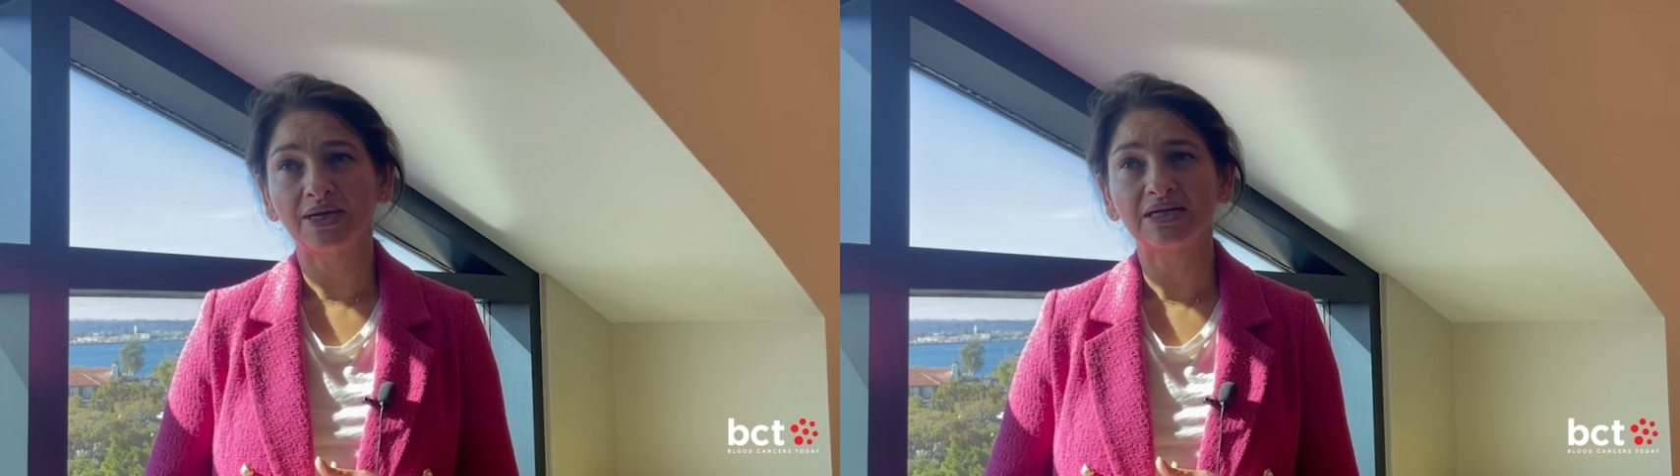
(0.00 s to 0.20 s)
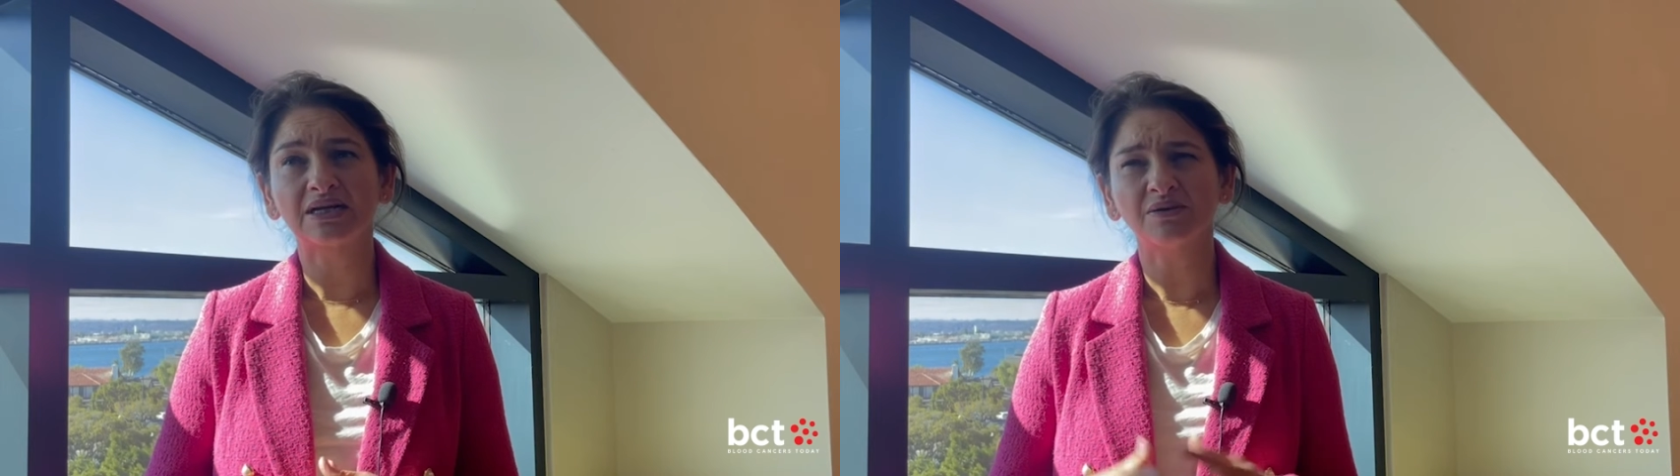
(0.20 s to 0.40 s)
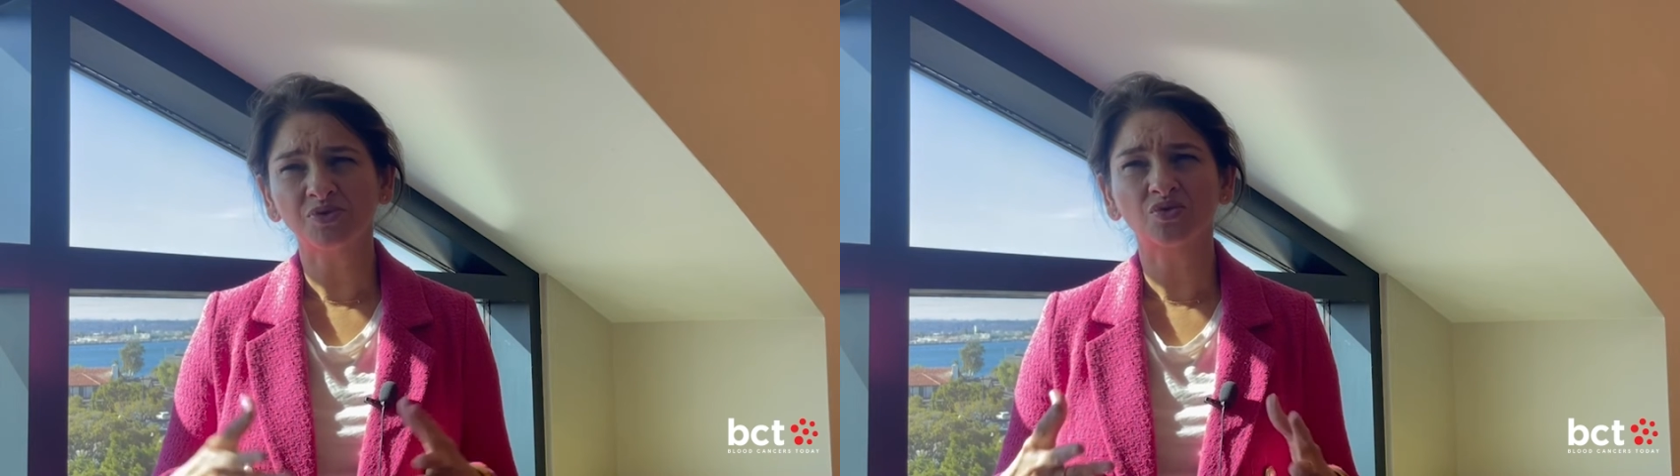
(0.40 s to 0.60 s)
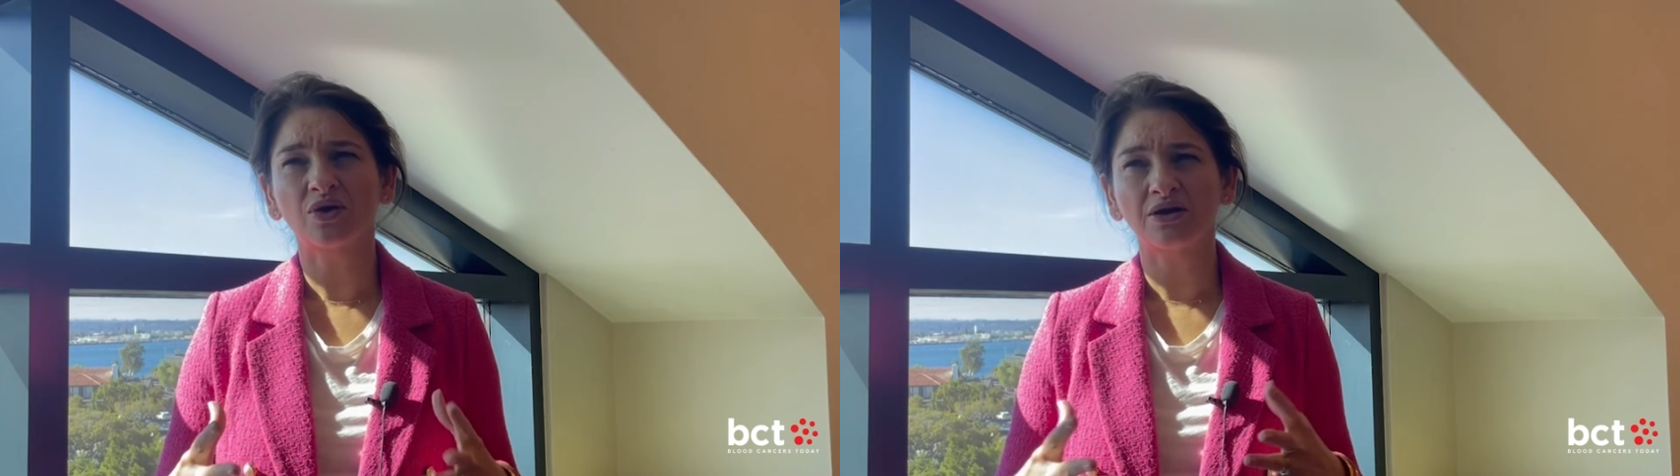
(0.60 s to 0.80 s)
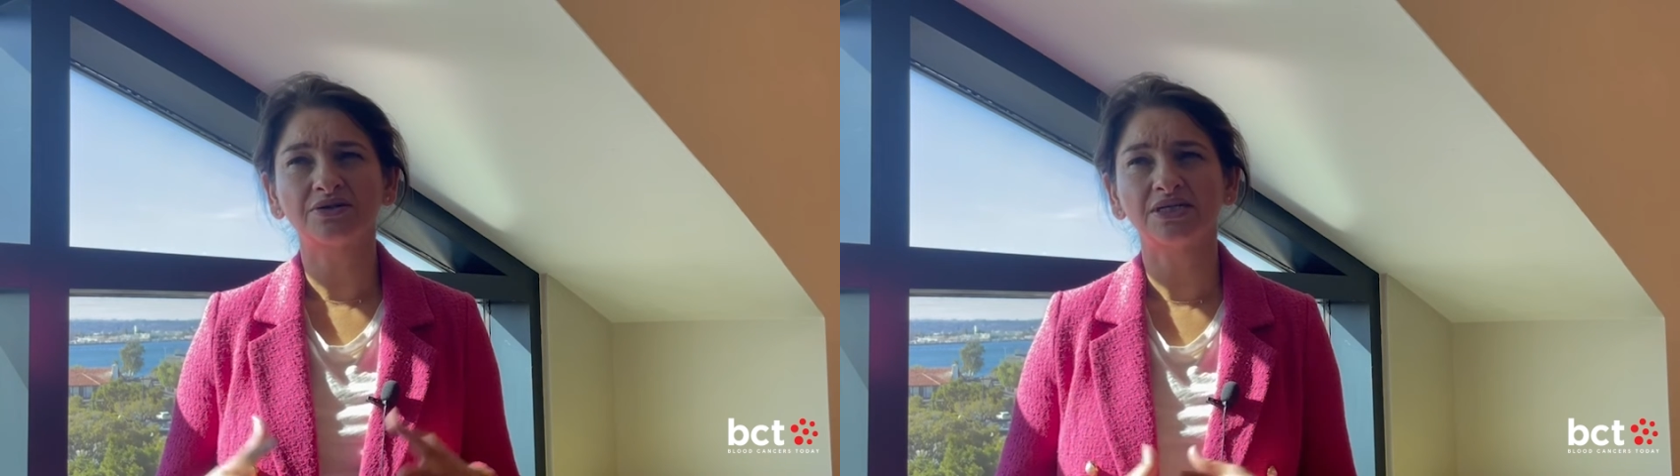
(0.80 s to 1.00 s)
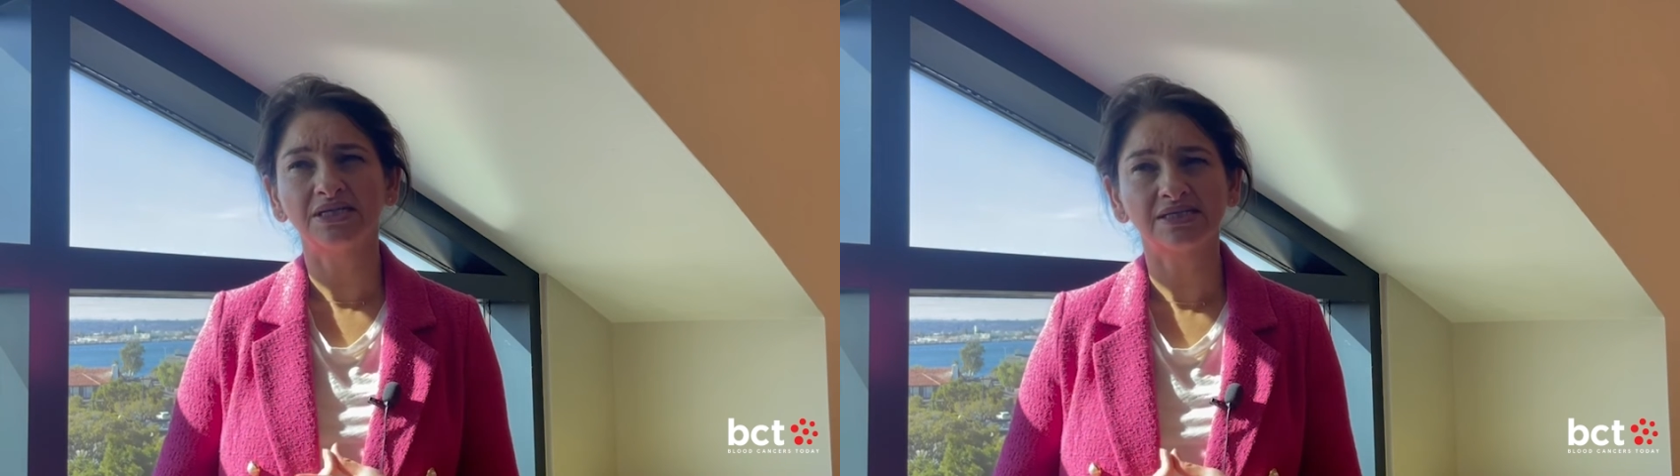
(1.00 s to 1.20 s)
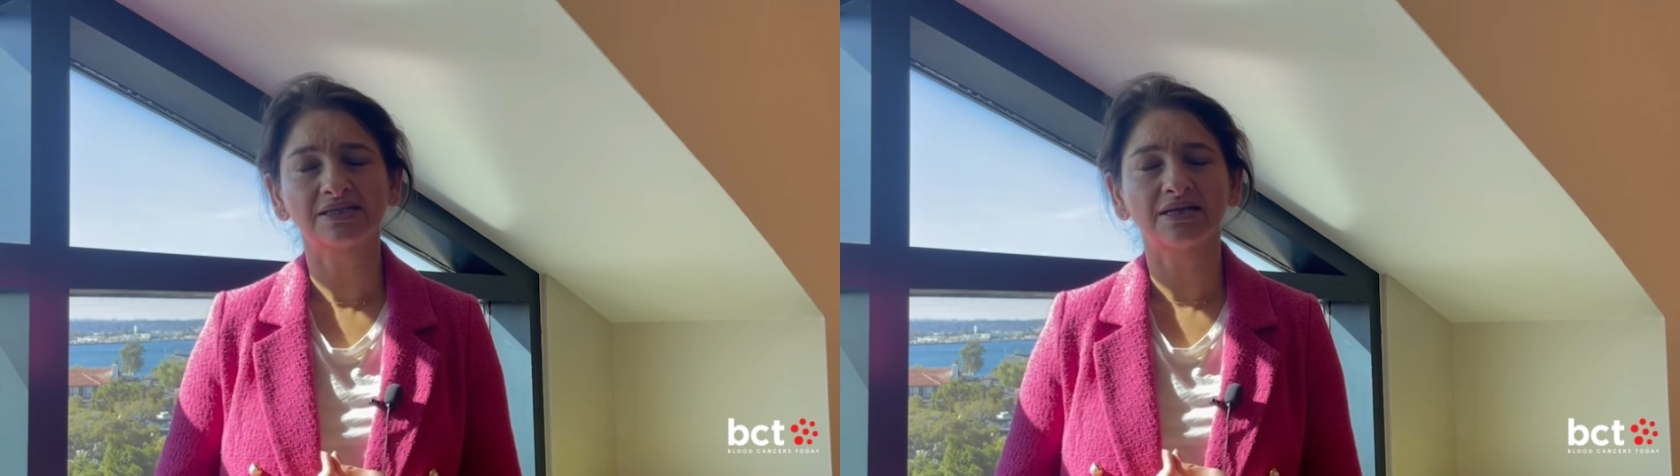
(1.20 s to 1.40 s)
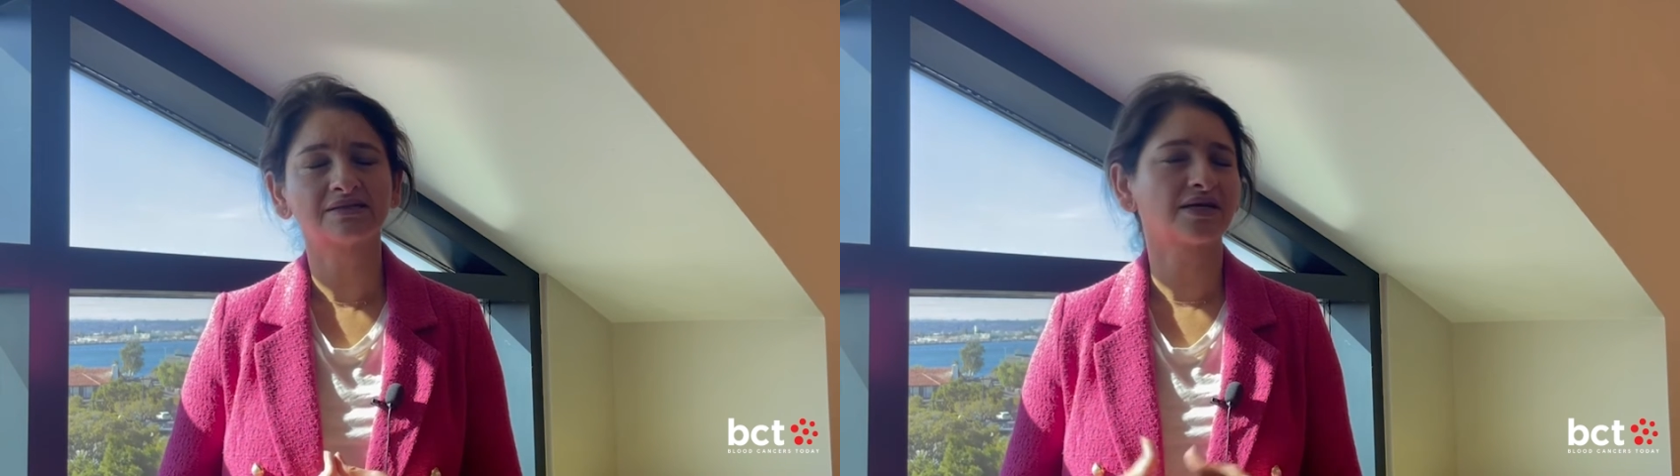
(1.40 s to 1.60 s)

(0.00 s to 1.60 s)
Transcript: it comes to CAR T cells,